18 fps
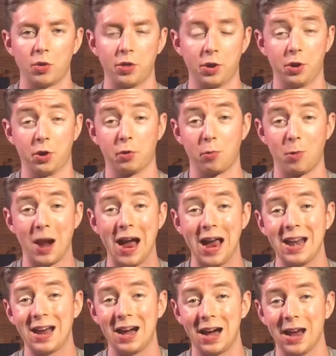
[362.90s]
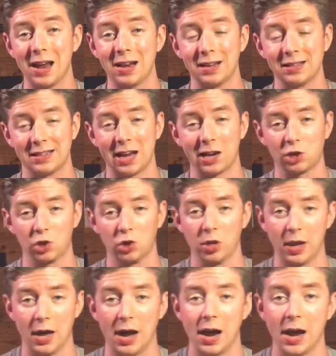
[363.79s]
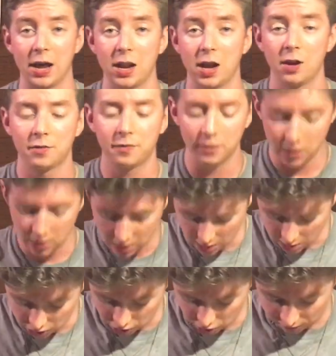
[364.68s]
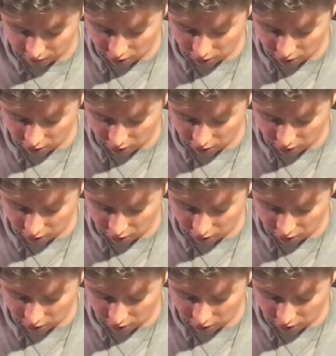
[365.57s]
that your ride height is actually high enough. So if